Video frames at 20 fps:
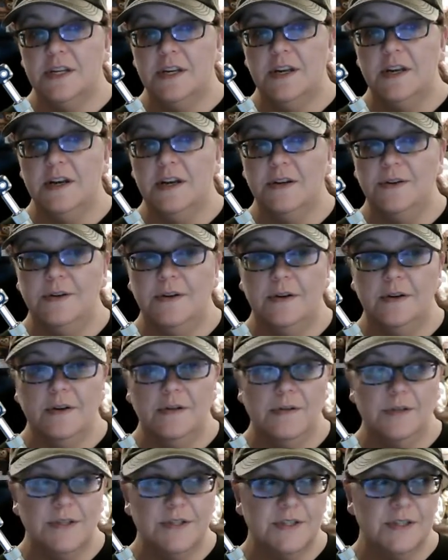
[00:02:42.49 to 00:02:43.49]
and
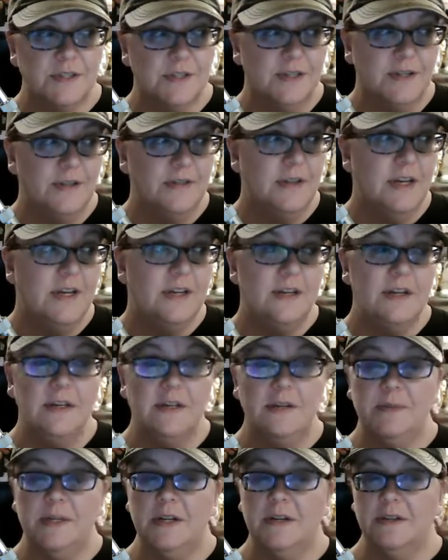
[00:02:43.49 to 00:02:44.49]
Odin's like, they need
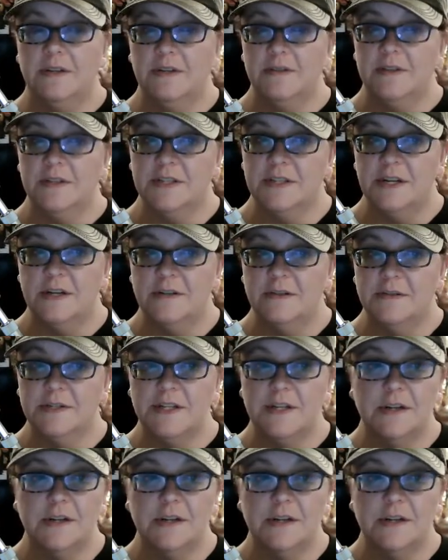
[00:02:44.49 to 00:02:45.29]
to be out of this house.